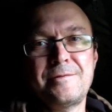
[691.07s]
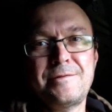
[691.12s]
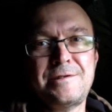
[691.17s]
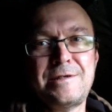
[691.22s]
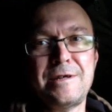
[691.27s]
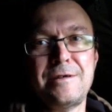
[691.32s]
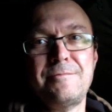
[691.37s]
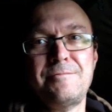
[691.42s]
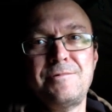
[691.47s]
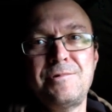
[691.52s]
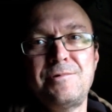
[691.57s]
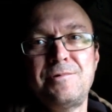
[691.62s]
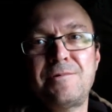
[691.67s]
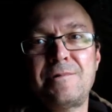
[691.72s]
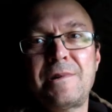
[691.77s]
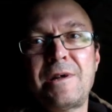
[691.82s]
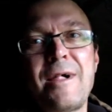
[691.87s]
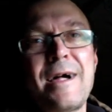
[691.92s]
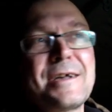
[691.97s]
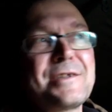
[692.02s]
classic
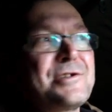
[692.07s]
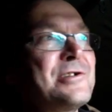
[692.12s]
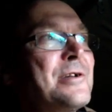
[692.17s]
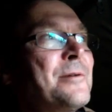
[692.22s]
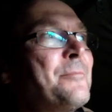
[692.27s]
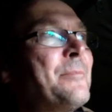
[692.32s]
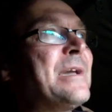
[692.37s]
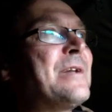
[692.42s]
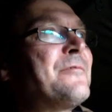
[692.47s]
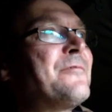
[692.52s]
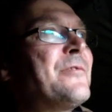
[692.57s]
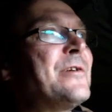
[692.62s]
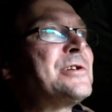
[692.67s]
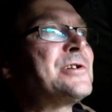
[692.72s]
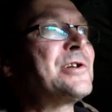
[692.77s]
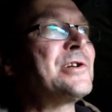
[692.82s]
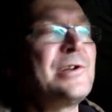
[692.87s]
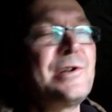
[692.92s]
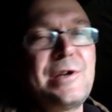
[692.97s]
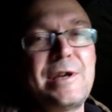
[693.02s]
big fish
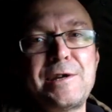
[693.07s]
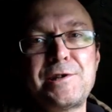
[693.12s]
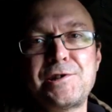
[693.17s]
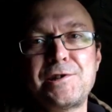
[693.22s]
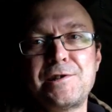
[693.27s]
conditions.